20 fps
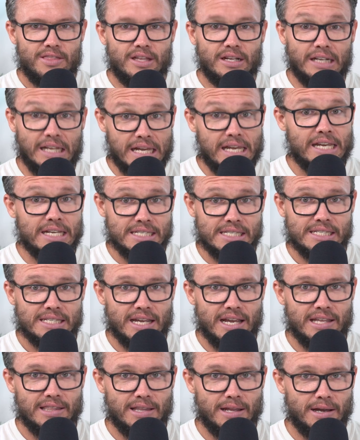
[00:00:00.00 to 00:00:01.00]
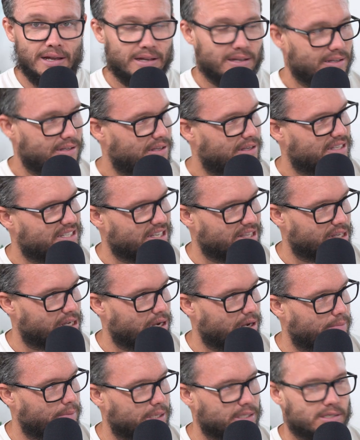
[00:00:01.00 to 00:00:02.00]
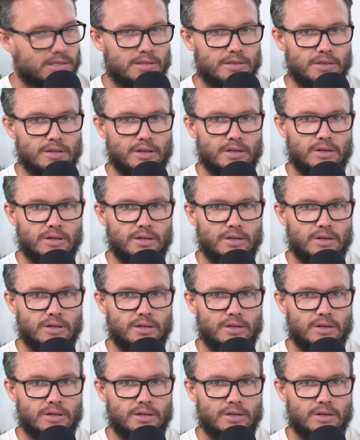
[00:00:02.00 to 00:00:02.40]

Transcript: the link is in the comments.